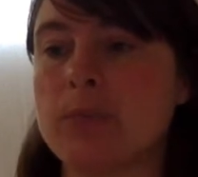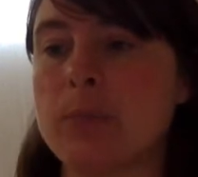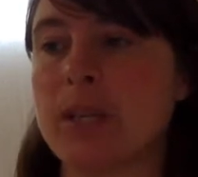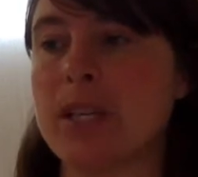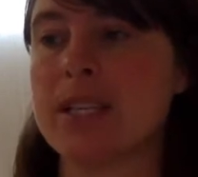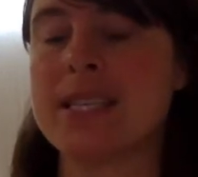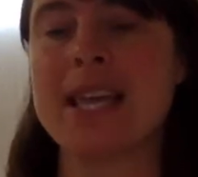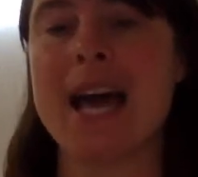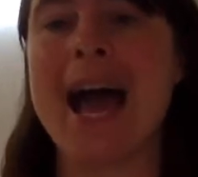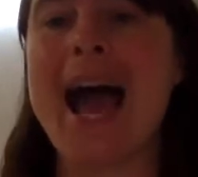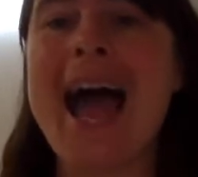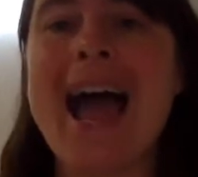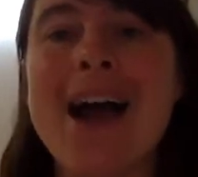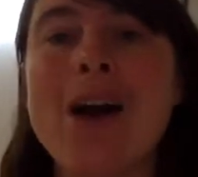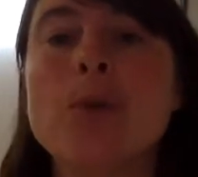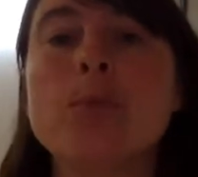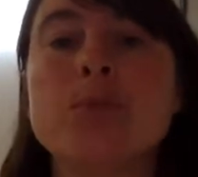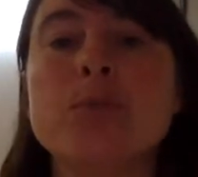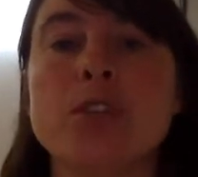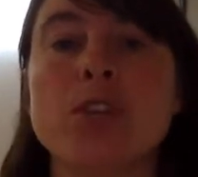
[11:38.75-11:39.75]
because that
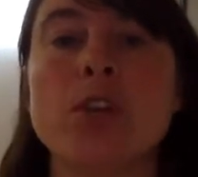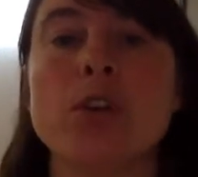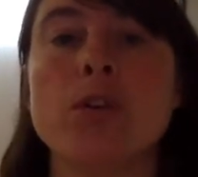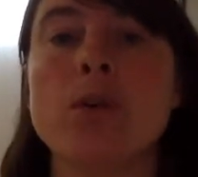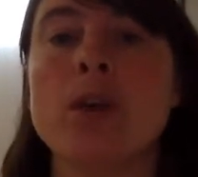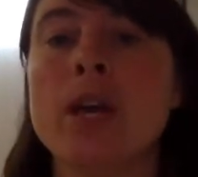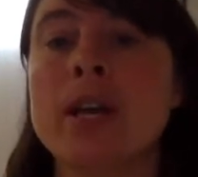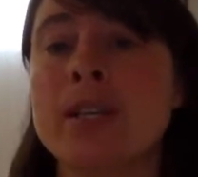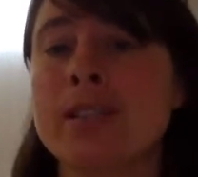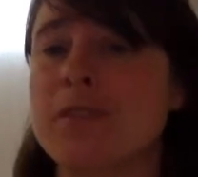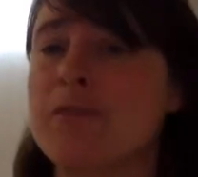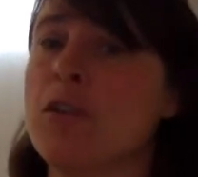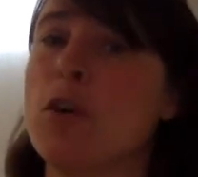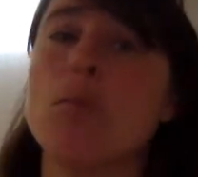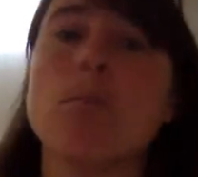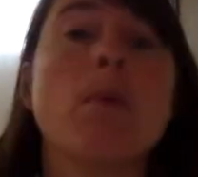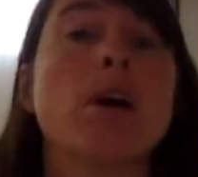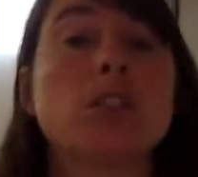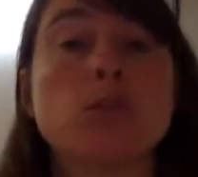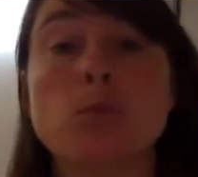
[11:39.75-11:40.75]
helps you to feel
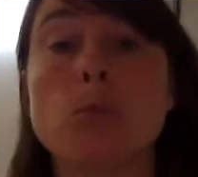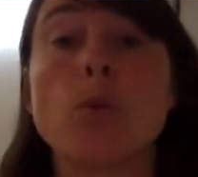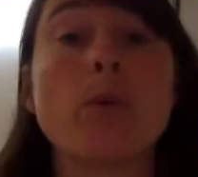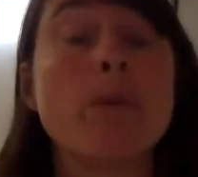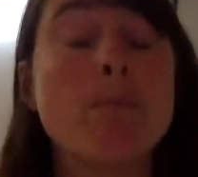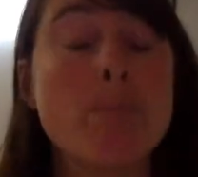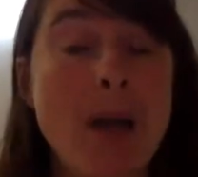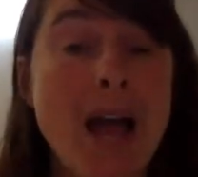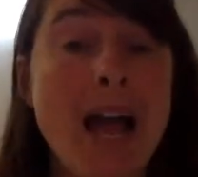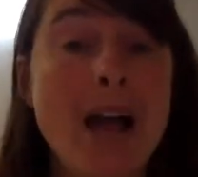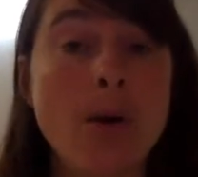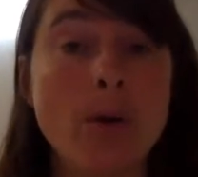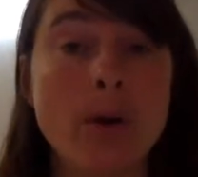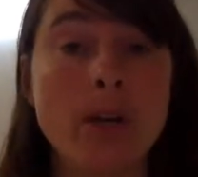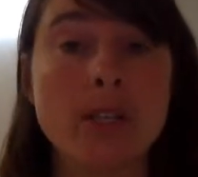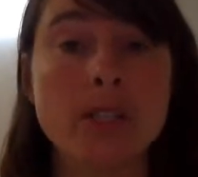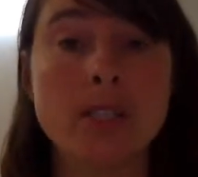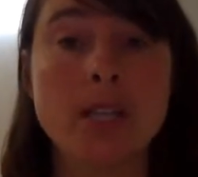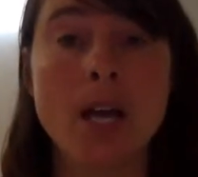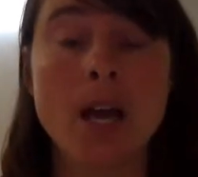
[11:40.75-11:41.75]
much more
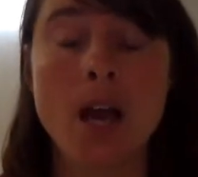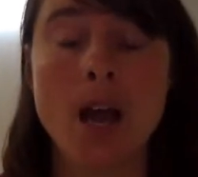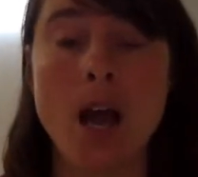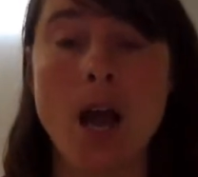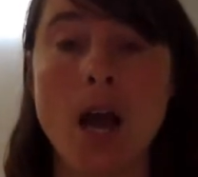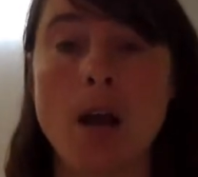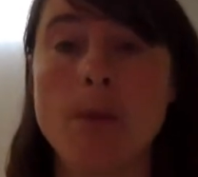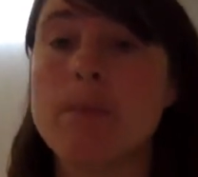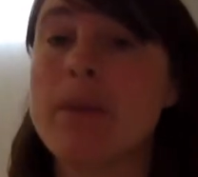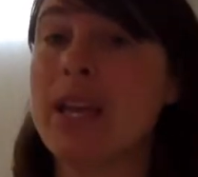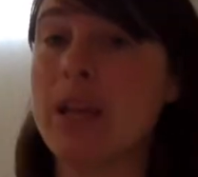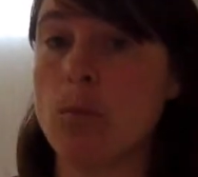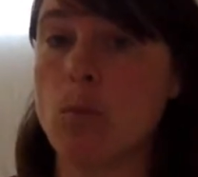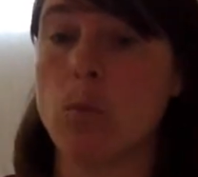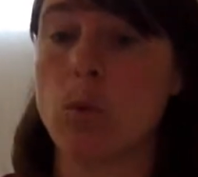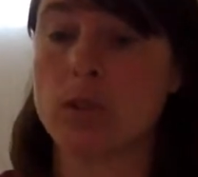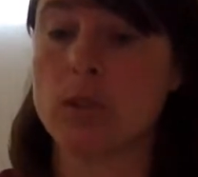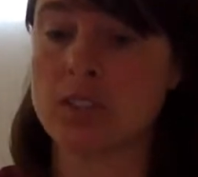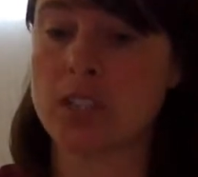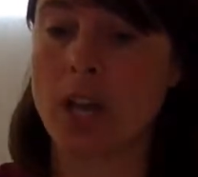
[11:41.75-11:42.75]
empowered in
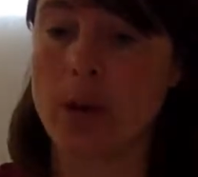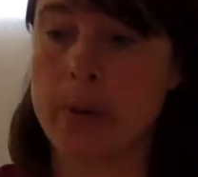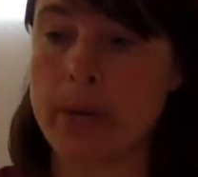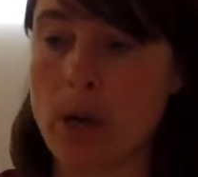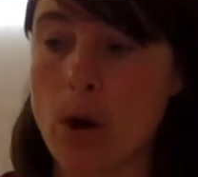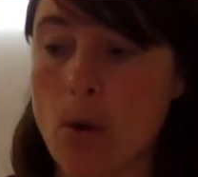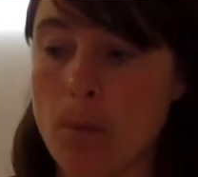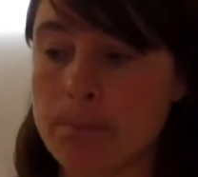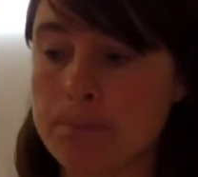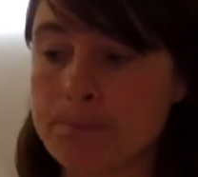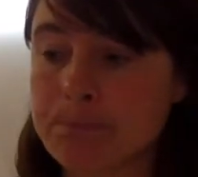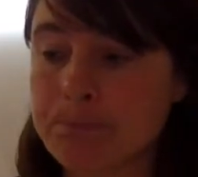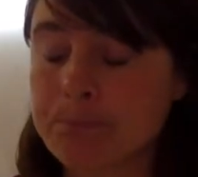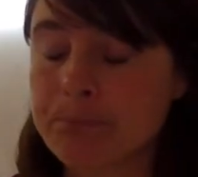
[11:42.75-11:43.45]
what's going on.